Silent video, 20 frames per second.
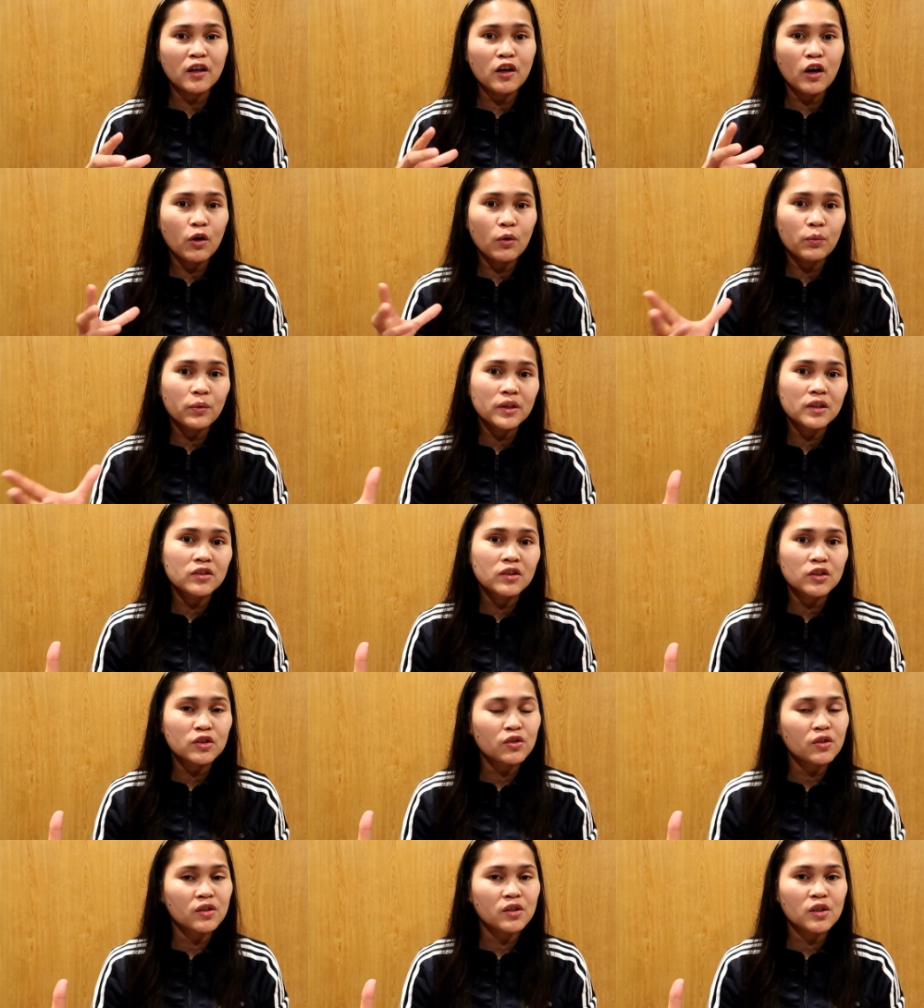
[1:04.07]
to go with
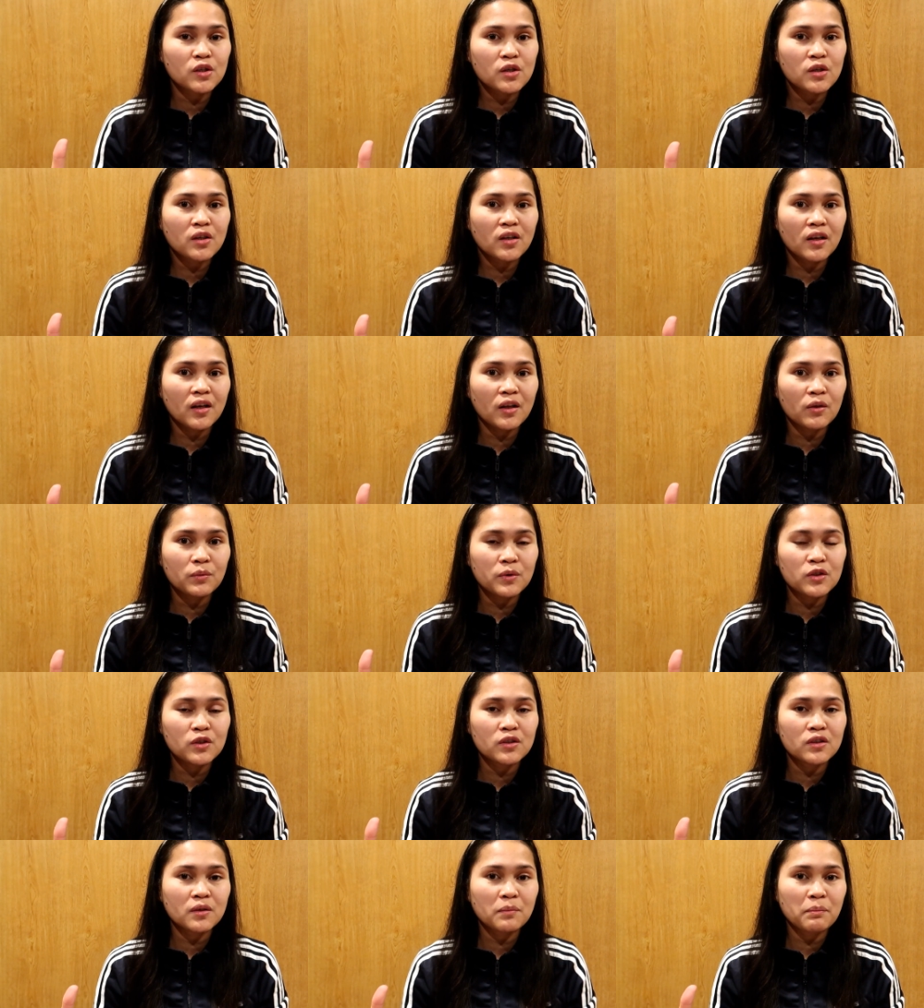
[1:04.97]
the traditional,
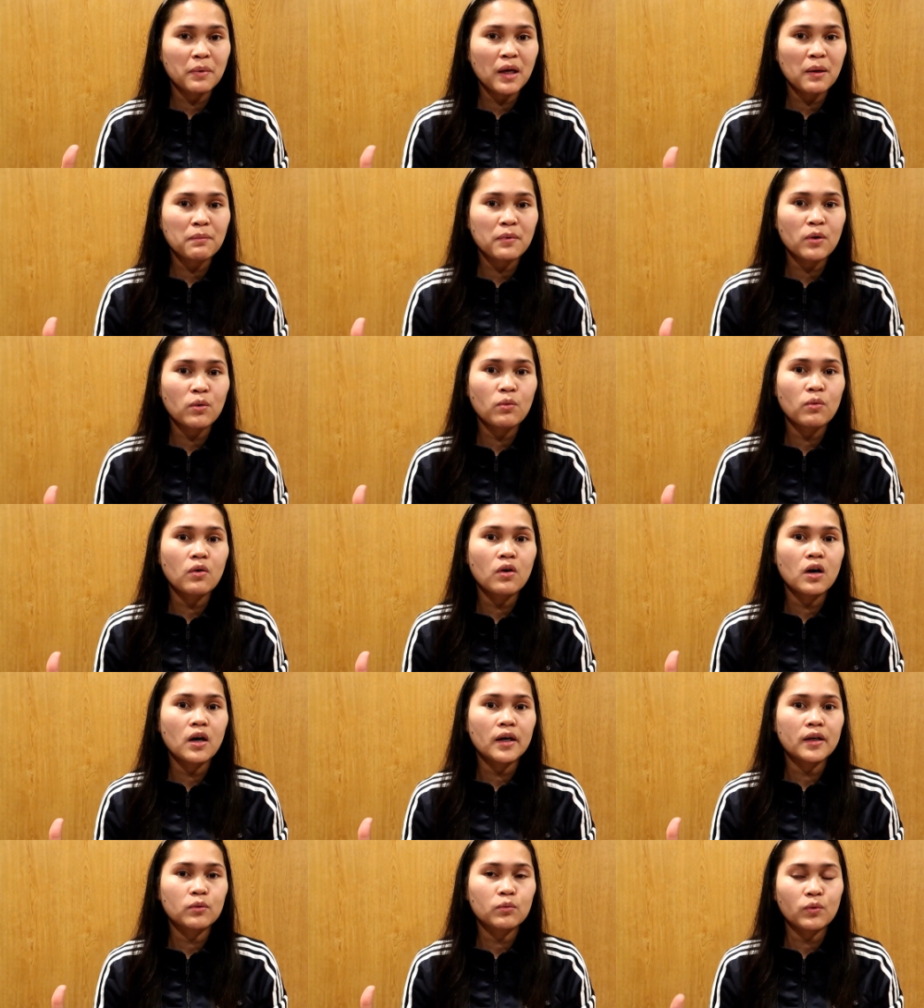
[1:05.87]
which is the paper
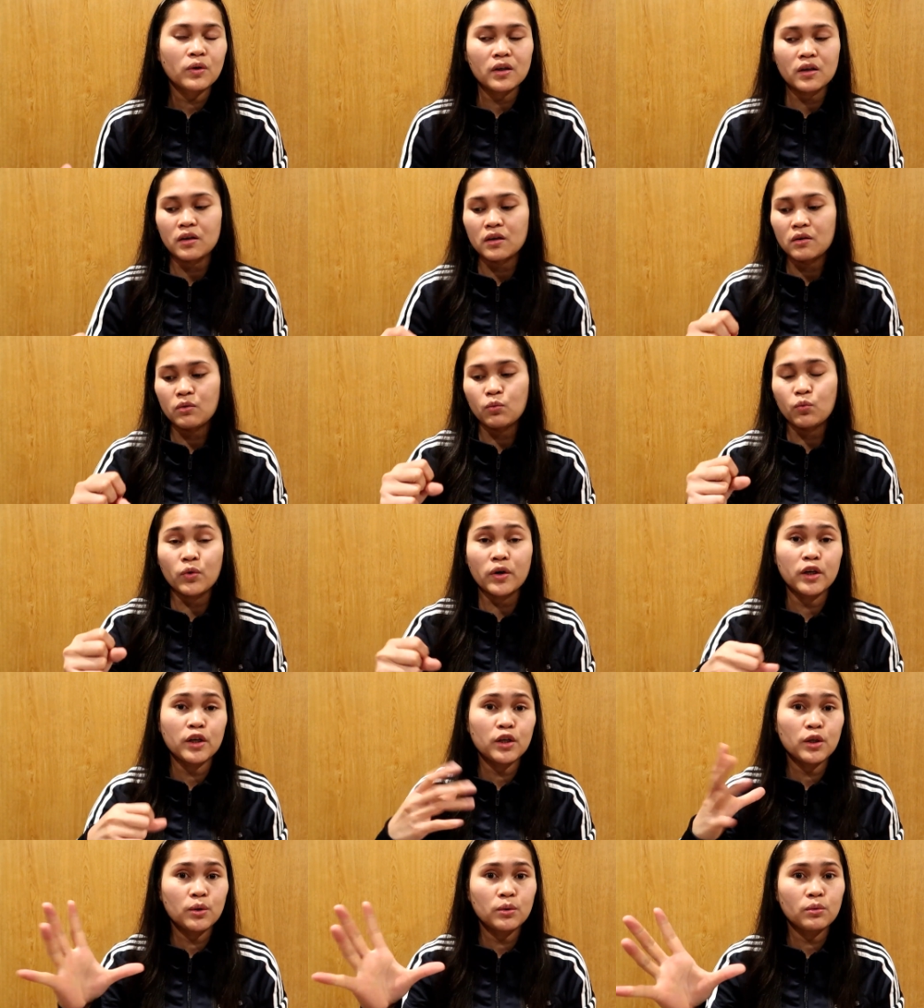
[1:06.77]
one
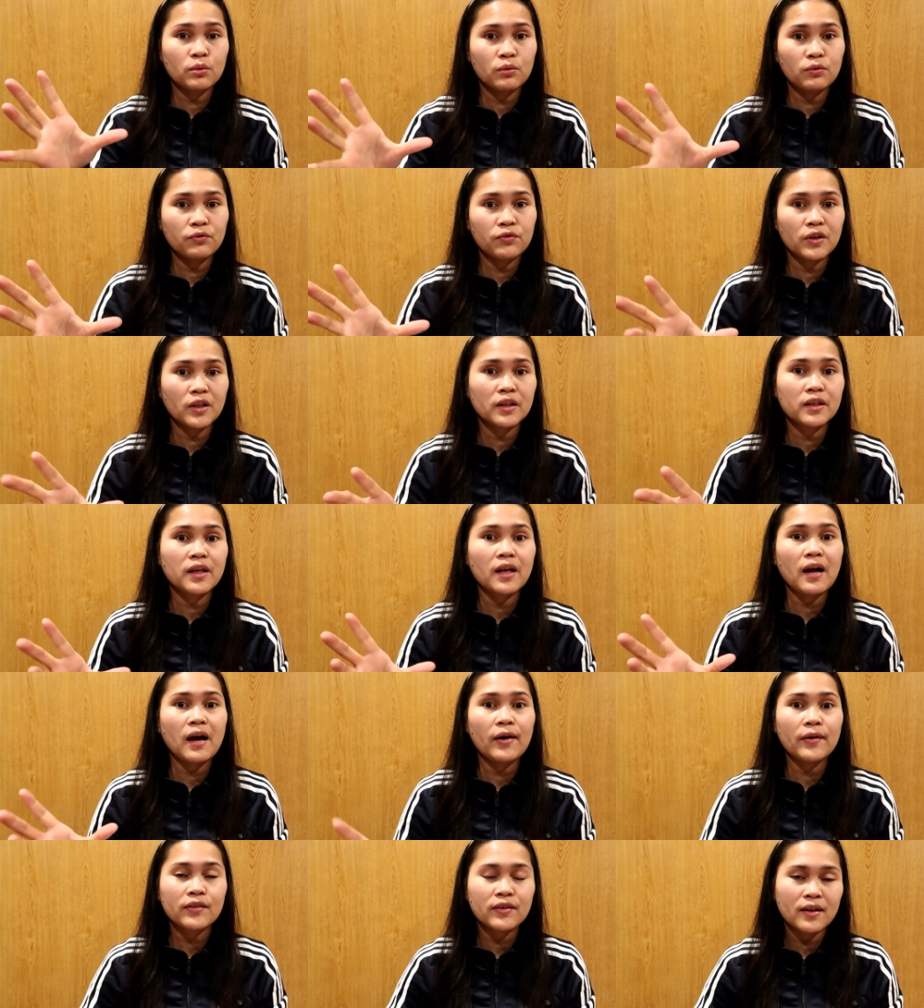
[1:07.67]
where you filled it
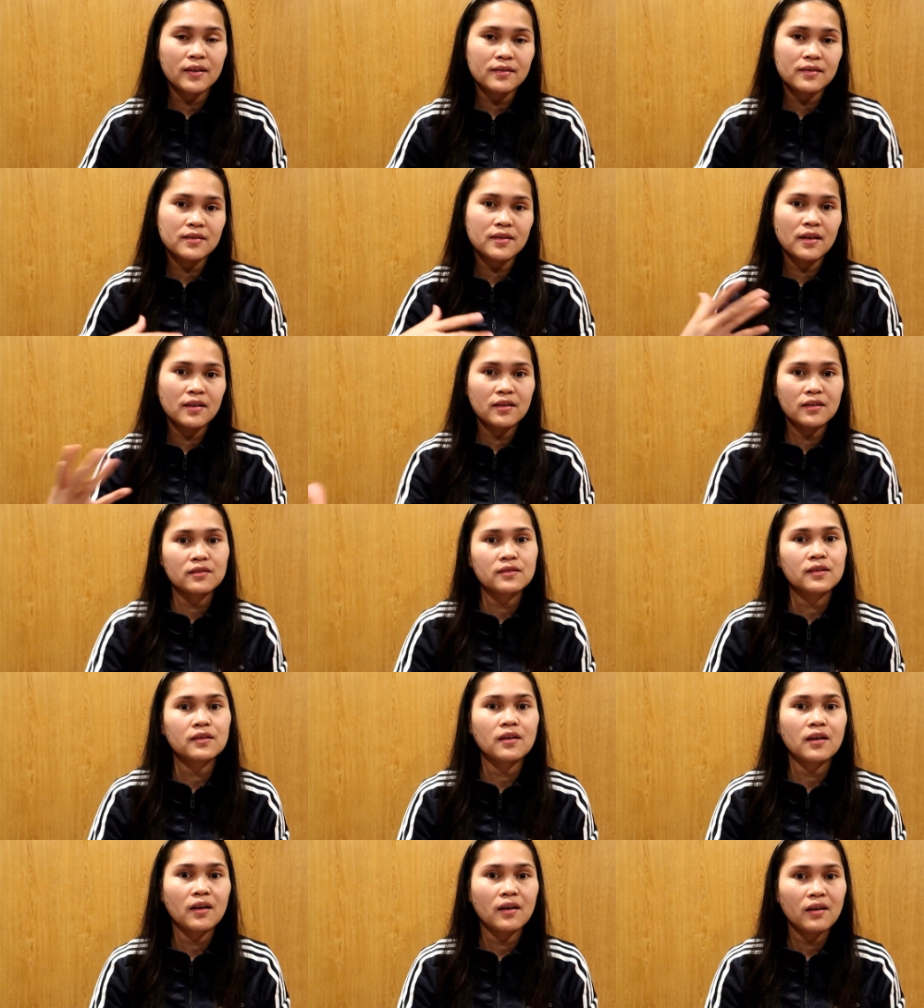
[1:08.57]
out and send it
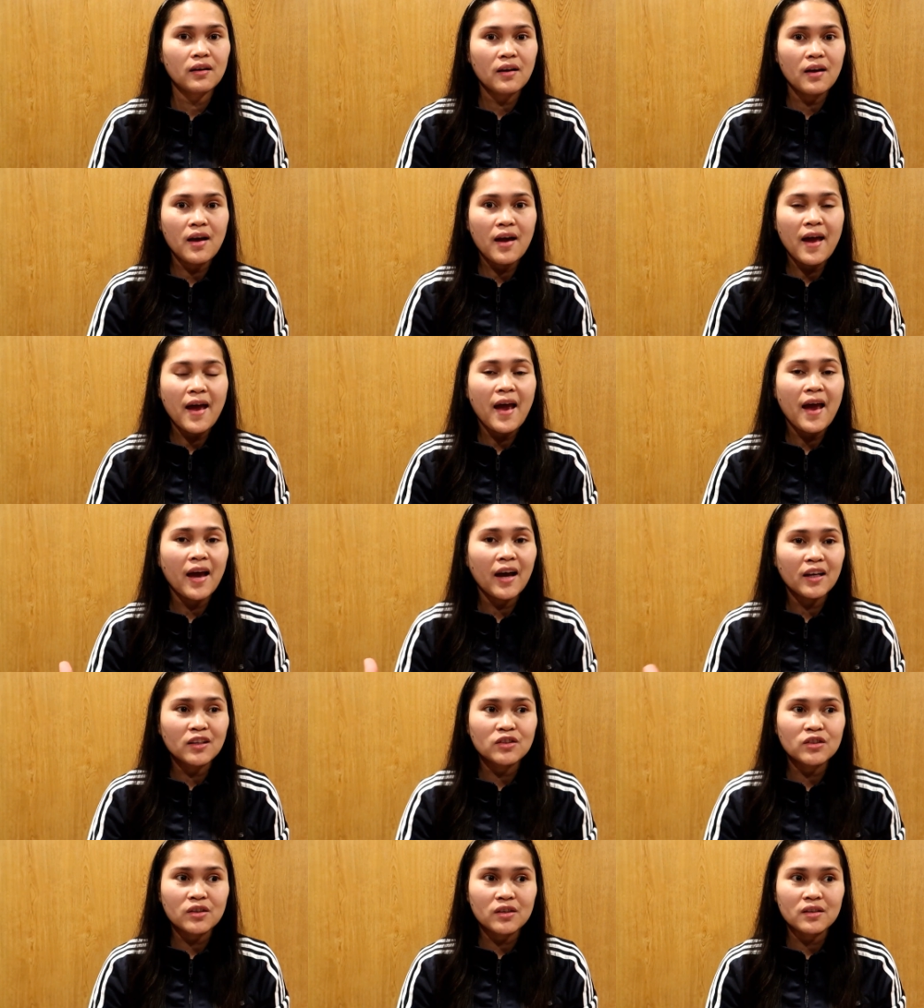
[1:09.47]
to the
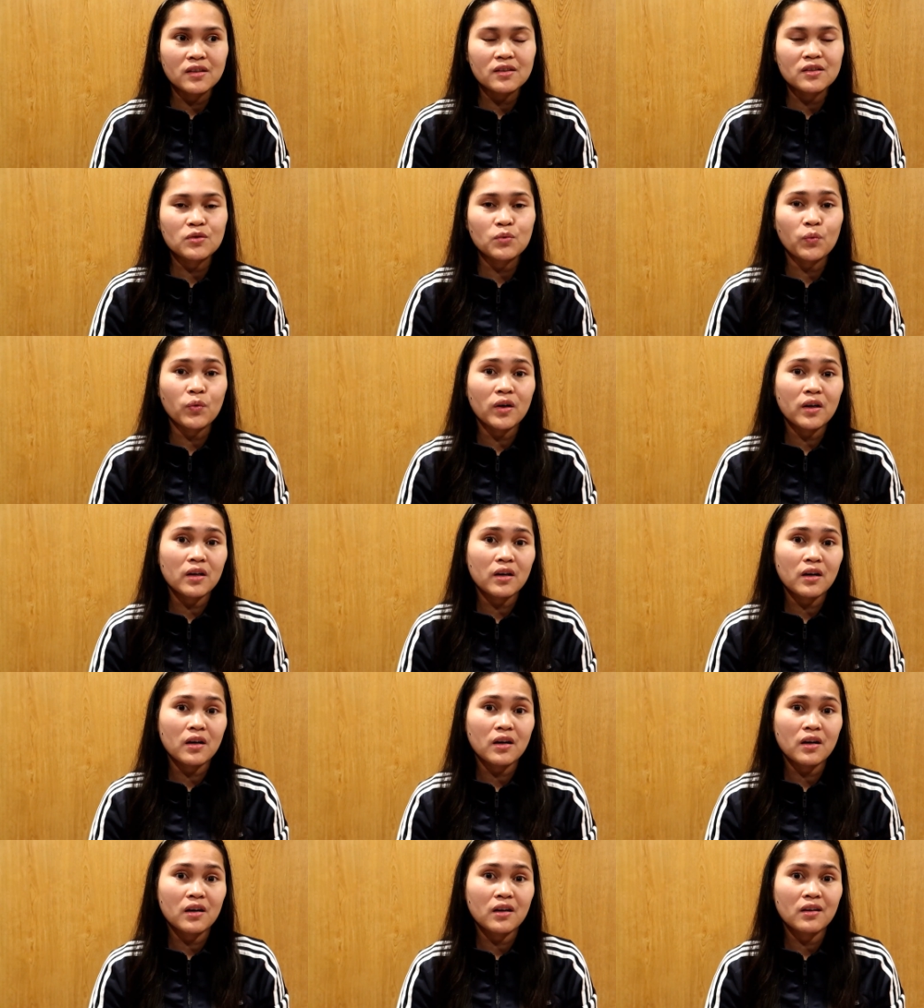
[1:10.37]
address
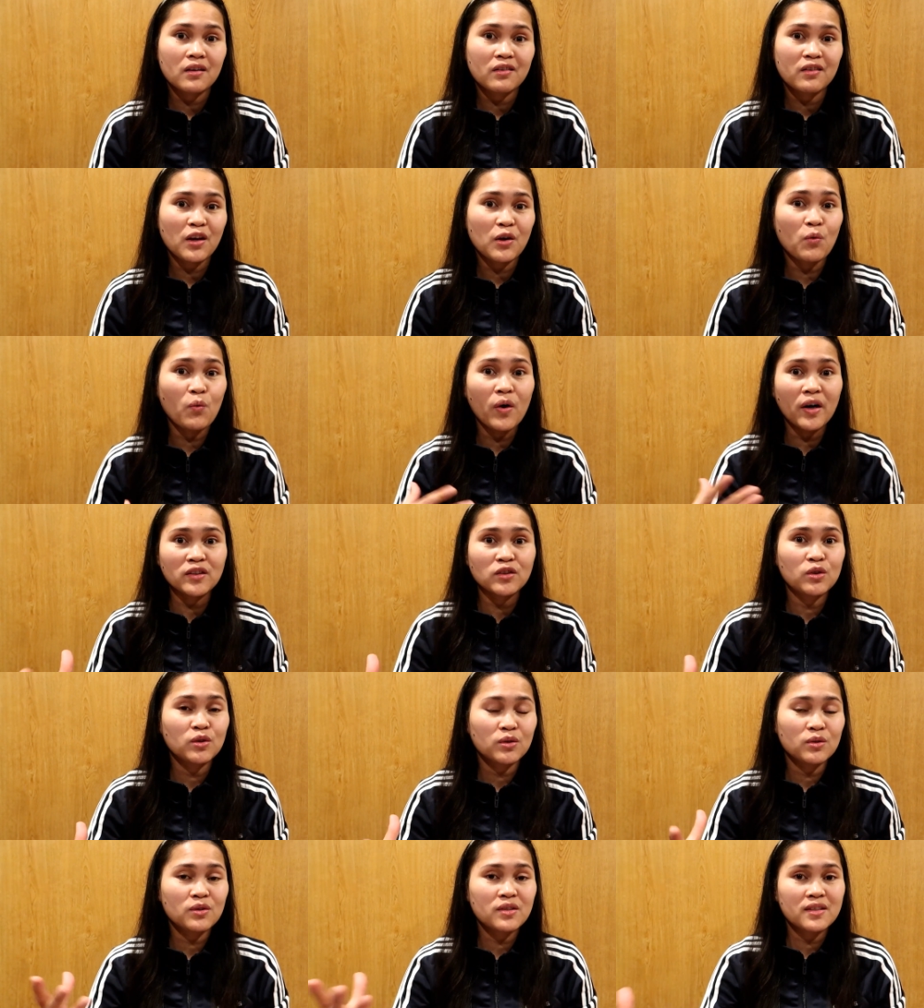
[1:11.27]
where they
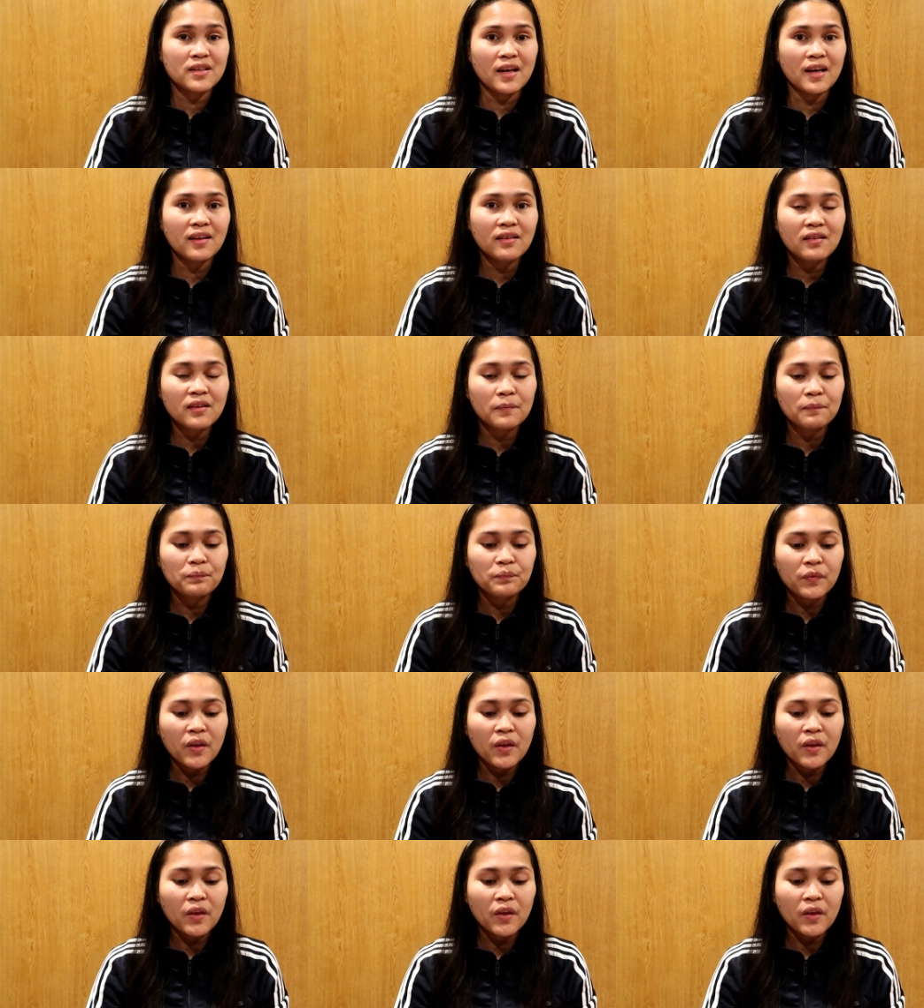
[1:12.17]
want you to send,